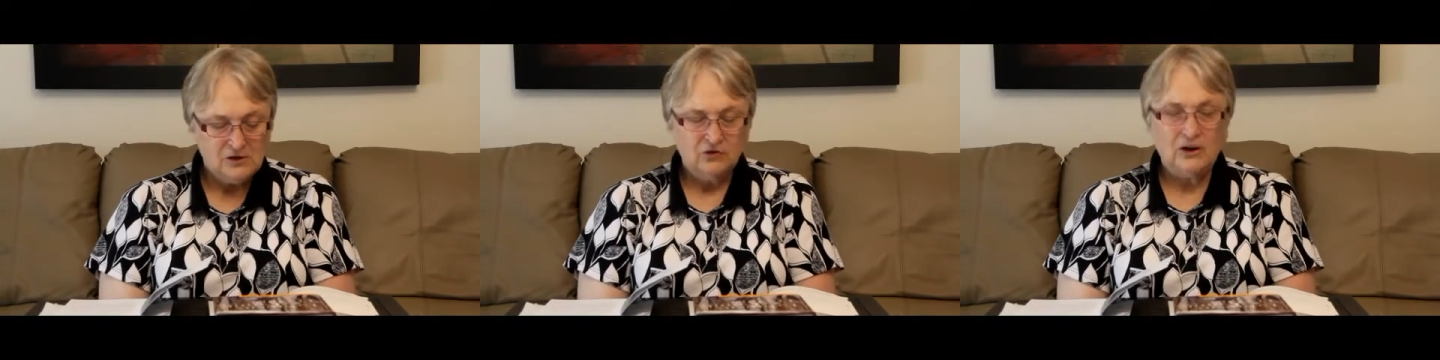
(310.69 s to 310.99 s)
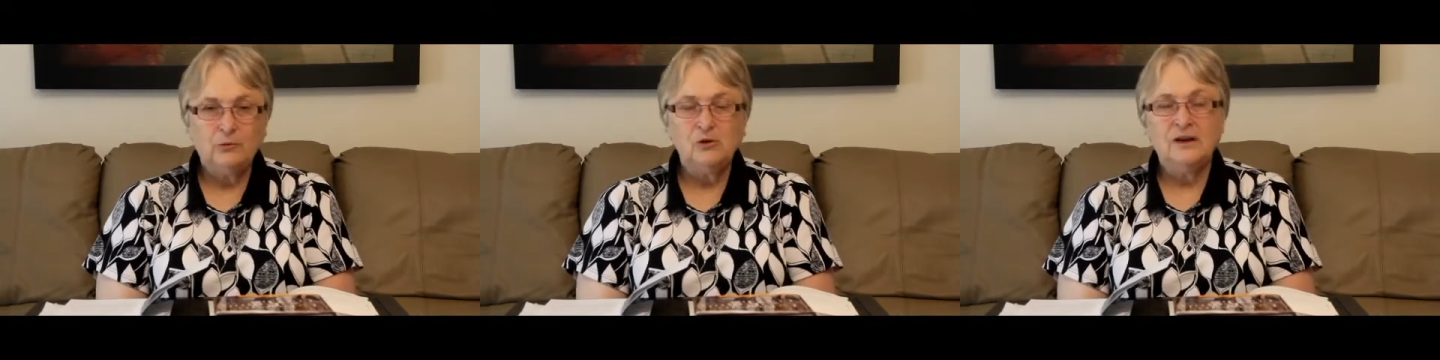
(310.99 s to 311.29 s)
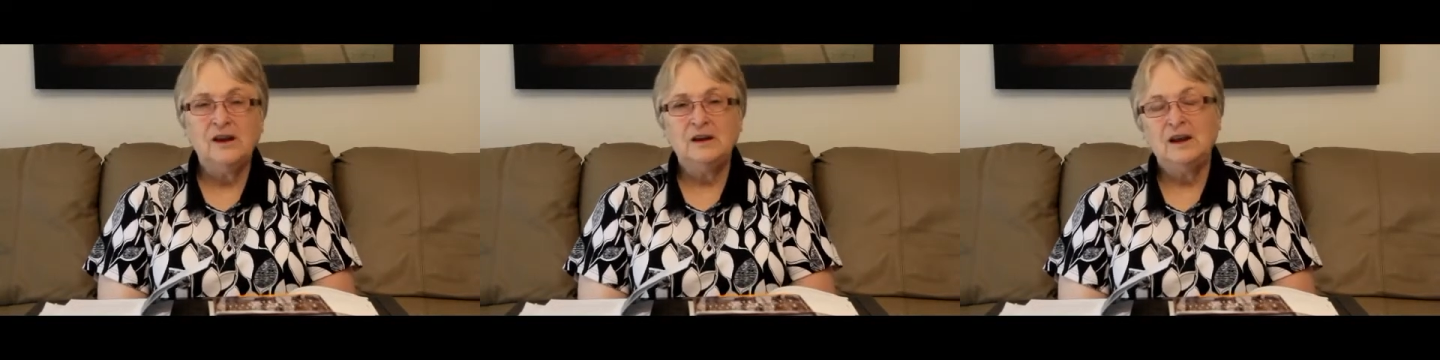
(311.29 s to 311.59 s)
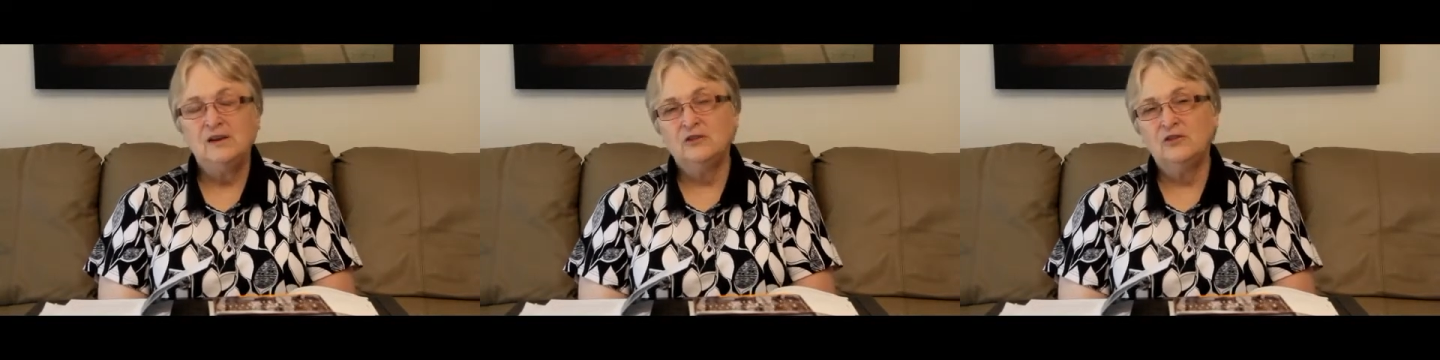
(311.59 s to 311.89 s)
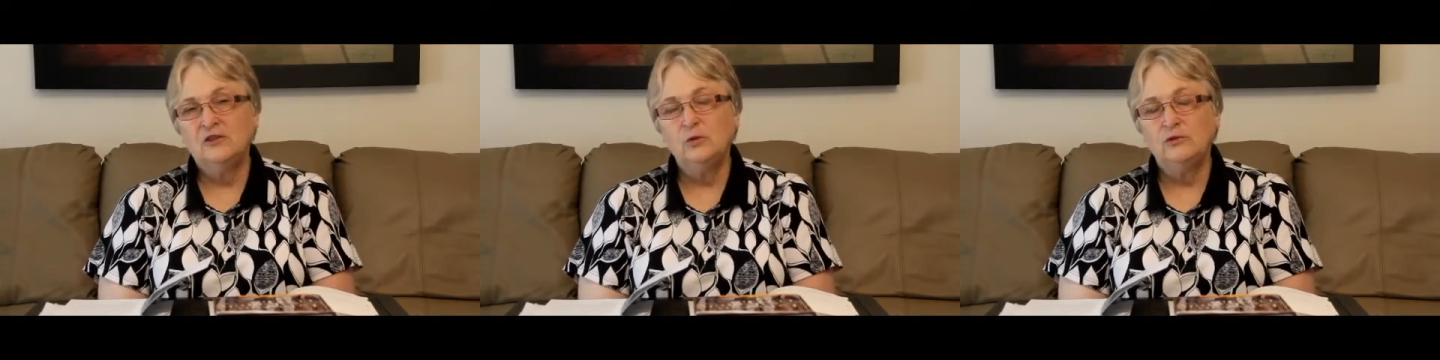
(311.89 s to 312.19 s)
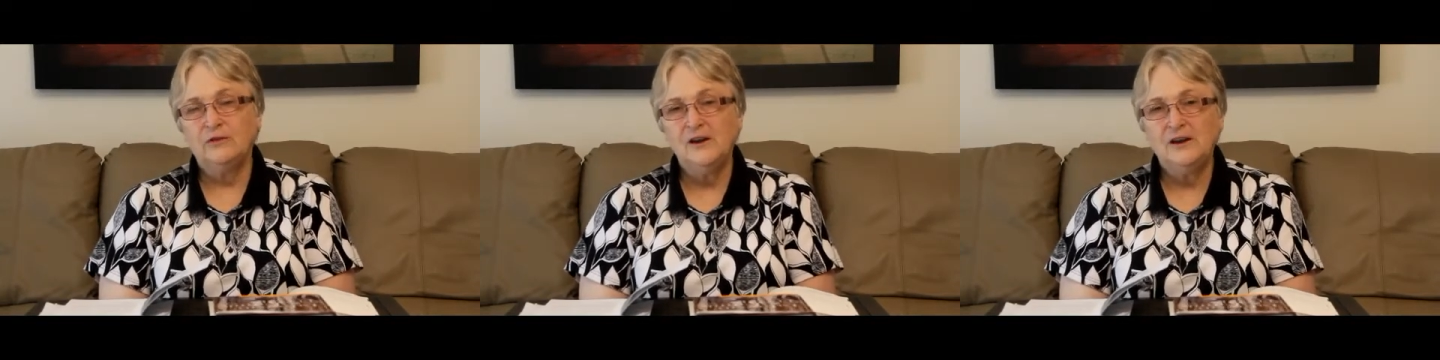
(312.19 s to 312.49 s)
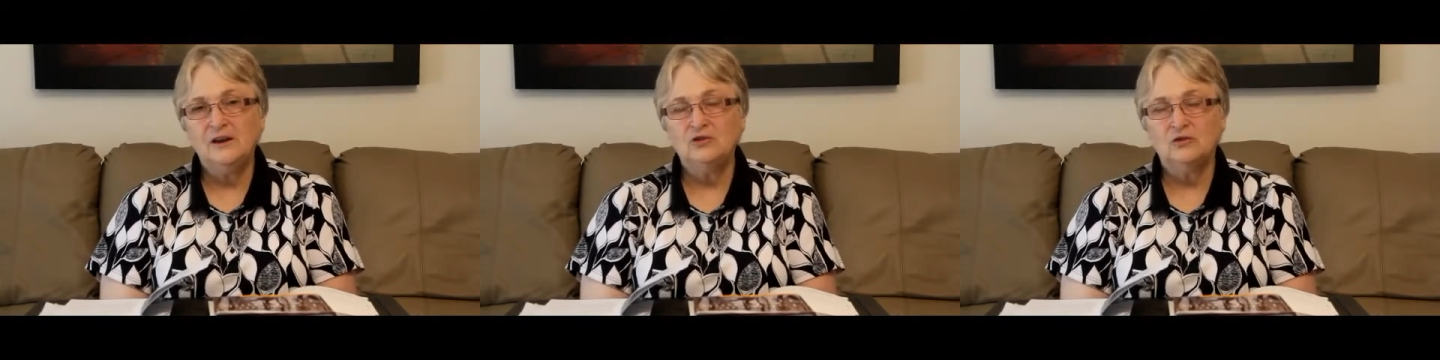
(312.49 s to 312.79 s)
Chapter 9 has to do with
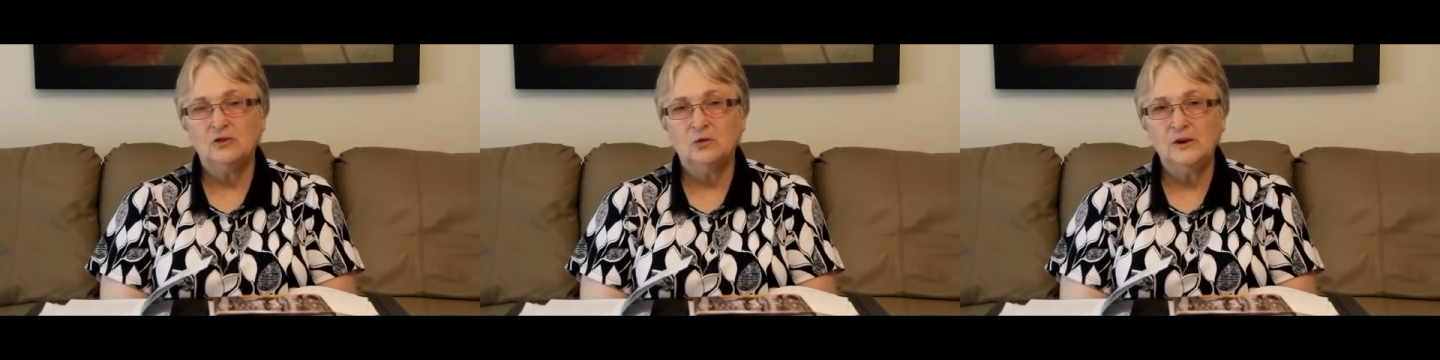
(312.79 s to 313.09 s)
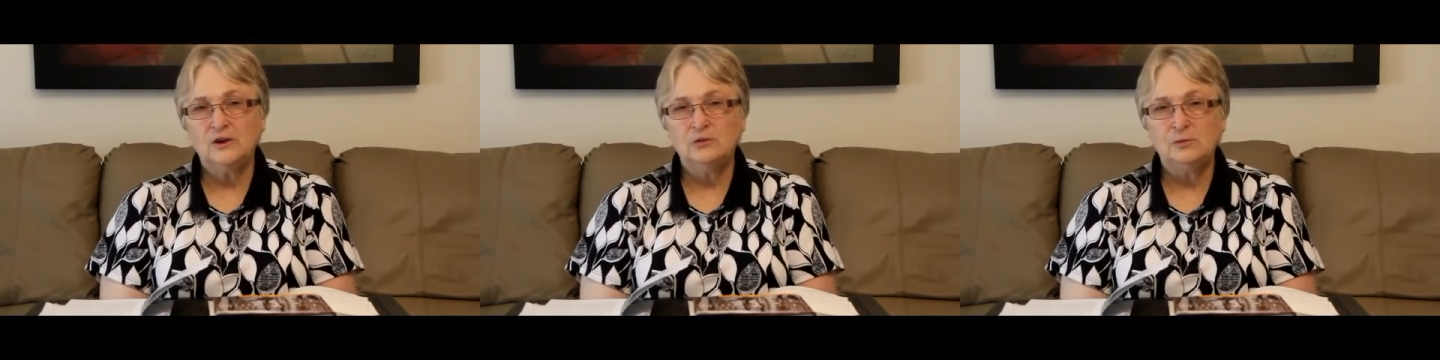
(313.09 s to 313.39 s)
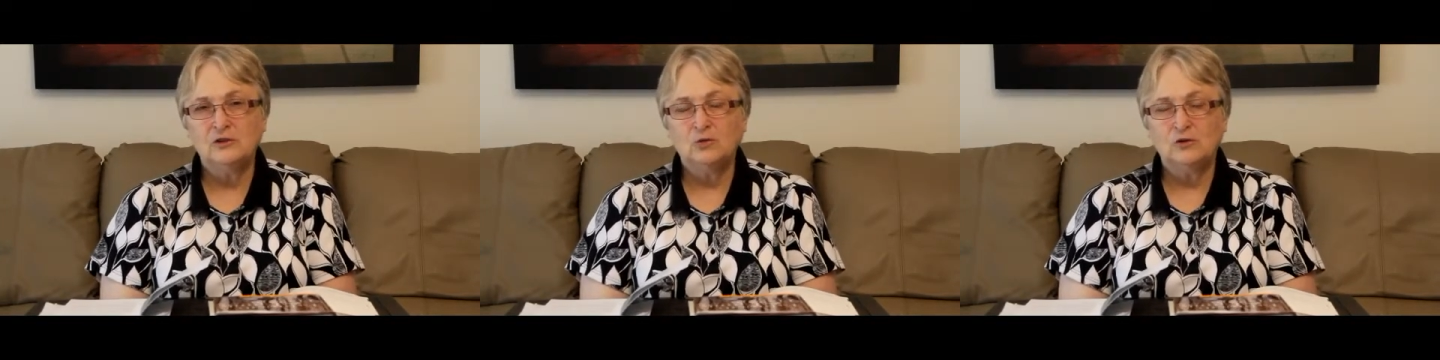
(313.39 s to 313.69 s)
financial arrangements,